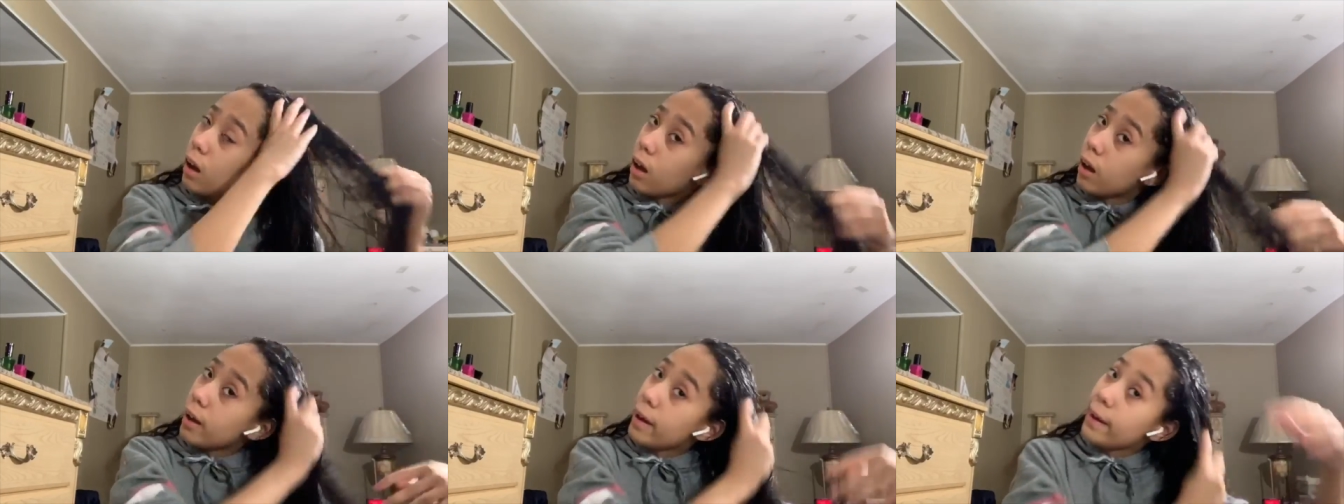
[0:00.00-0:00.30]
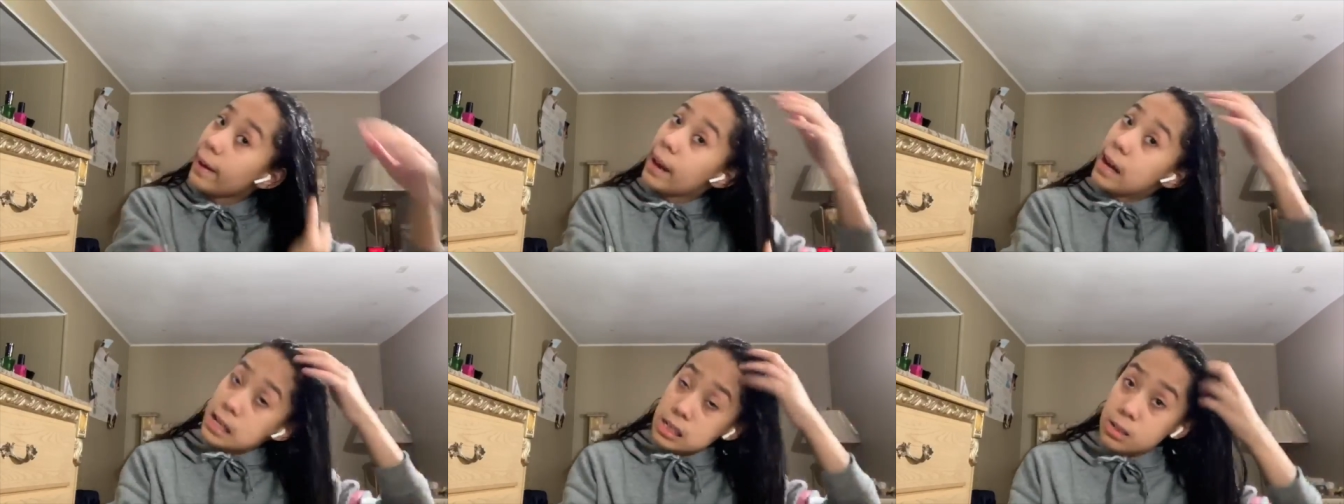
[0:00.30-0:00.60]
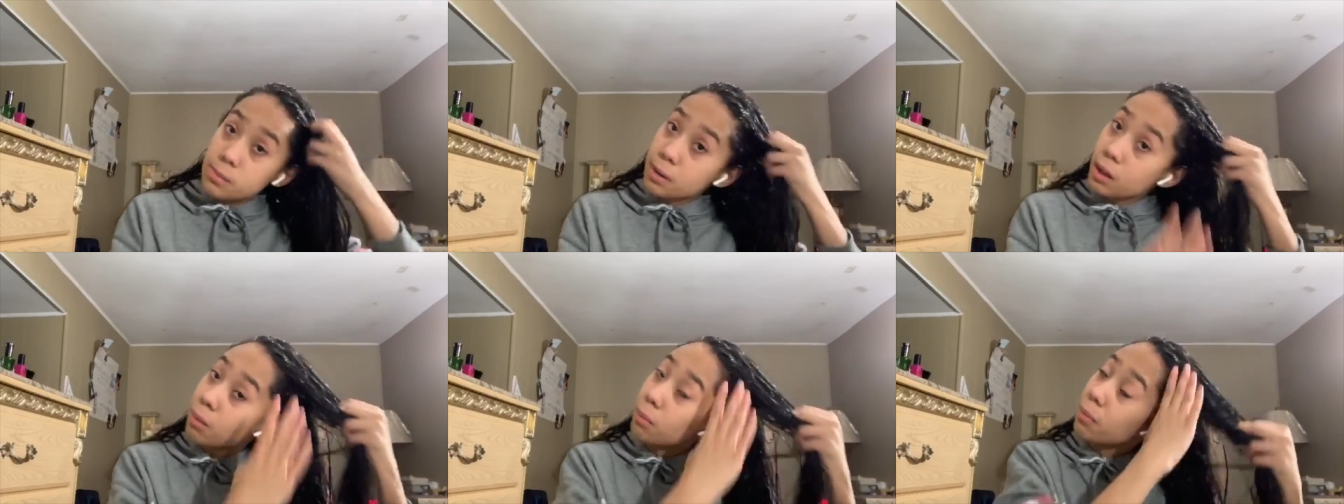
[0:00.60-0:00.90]
it
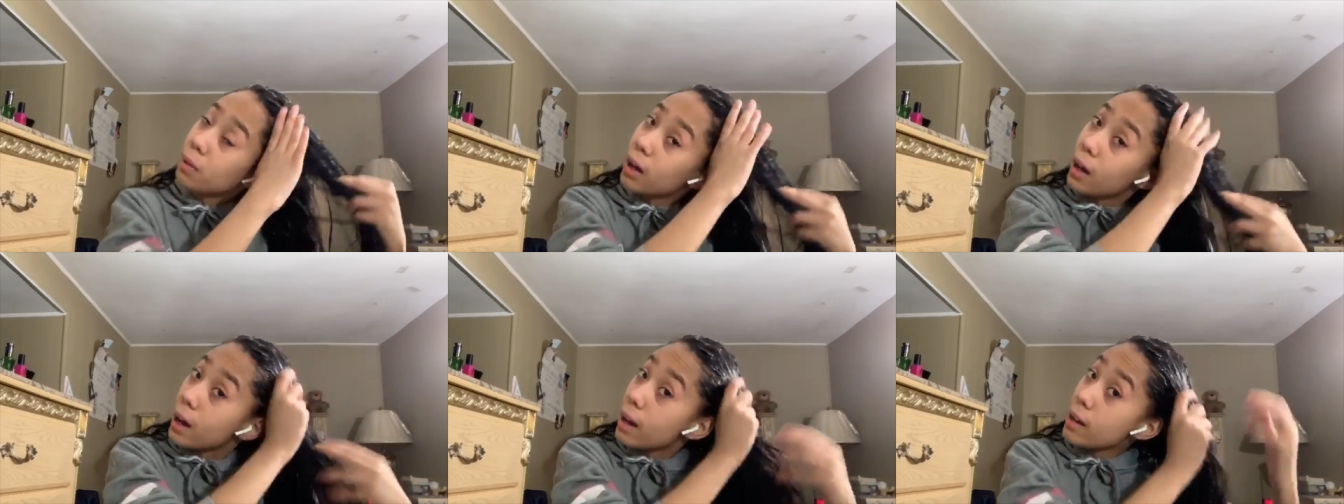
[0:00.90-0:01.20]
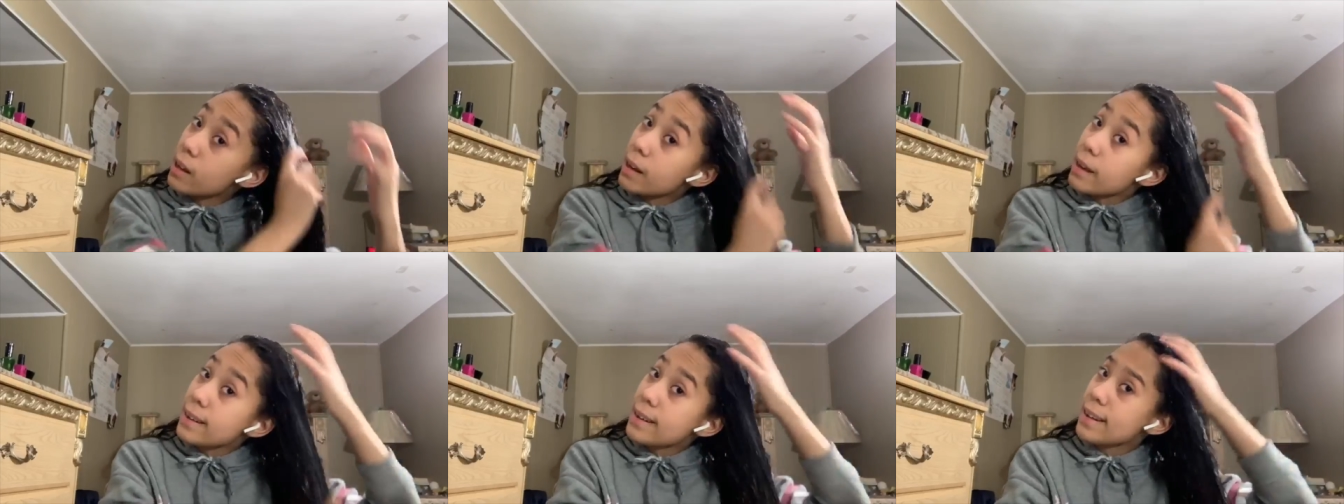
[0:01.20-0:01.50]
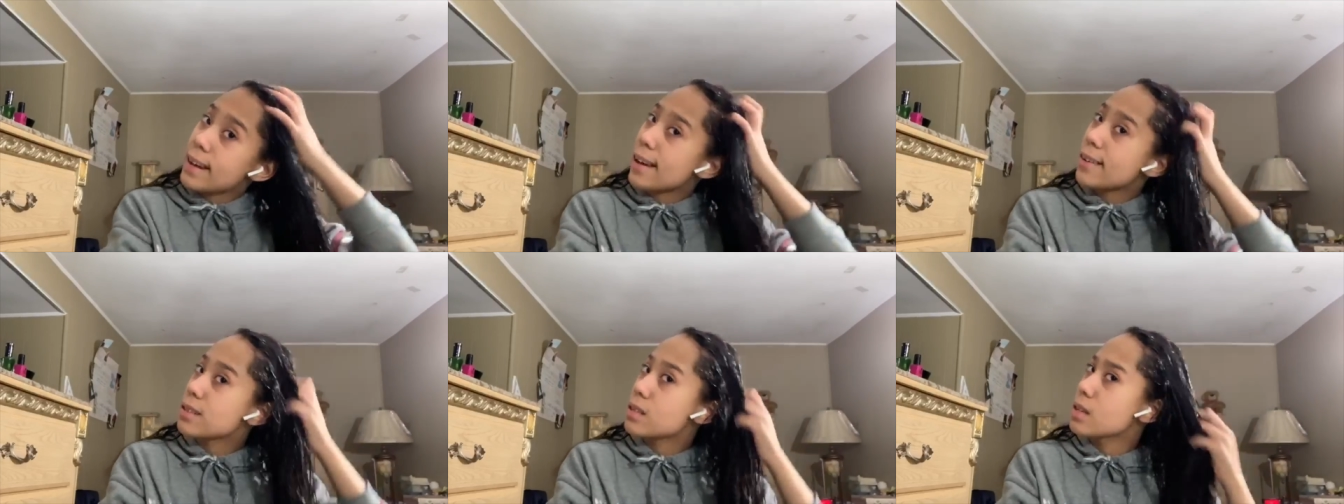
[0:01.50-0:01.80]
hasn't been it
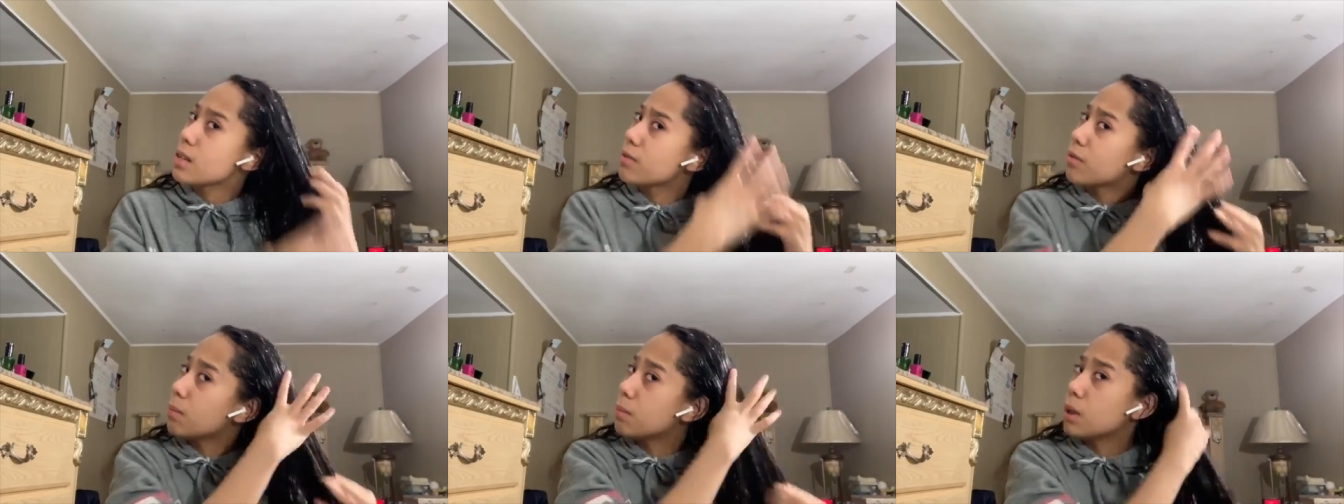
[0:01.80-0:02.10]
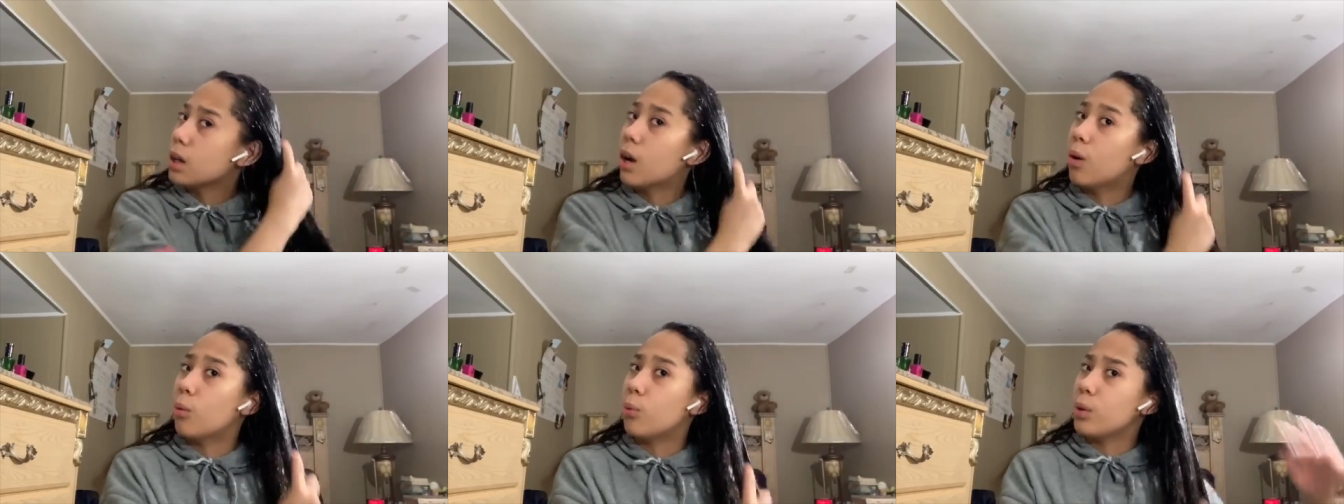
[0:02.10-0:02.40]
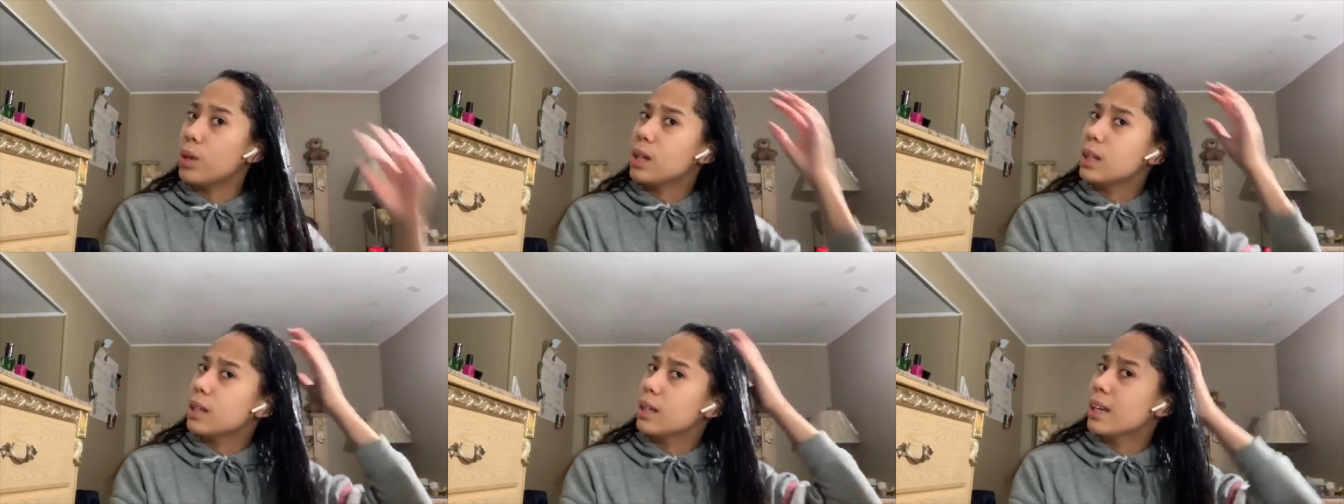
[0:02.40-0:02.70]
hasn't even been a
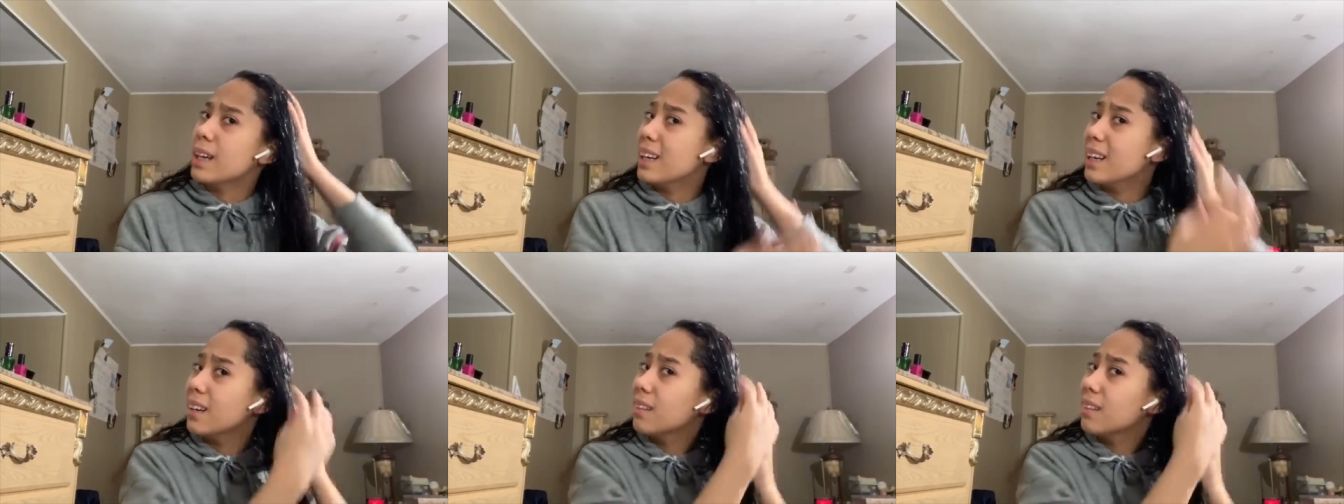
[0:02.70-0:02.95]
week yet,